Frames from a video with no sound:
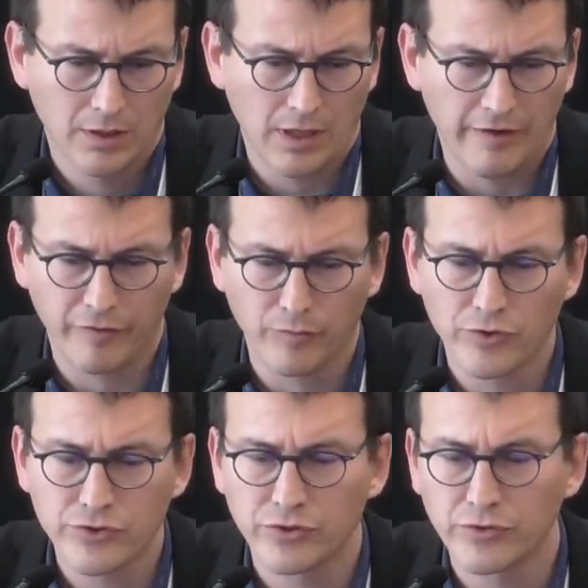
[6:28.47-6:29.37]
And for
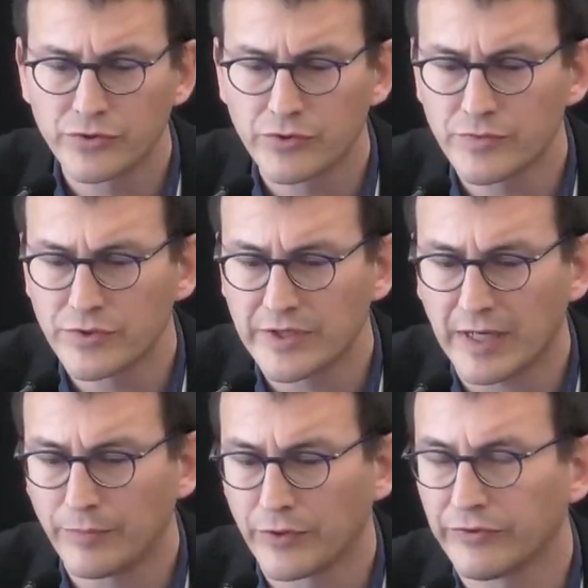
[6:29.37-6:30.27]
most newsrooms,
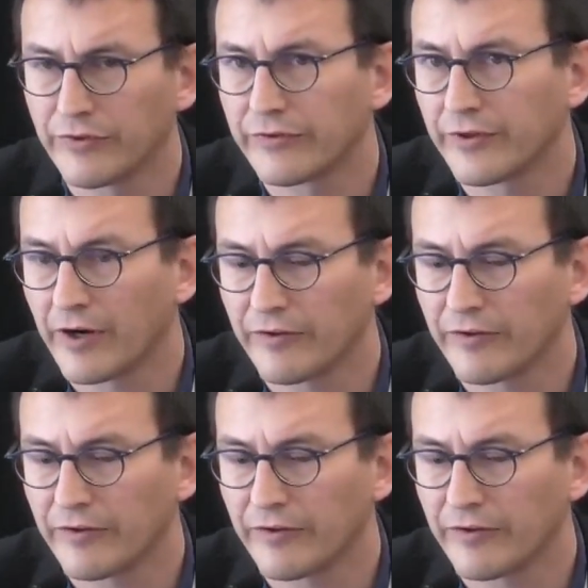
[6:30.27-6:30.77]
that process starts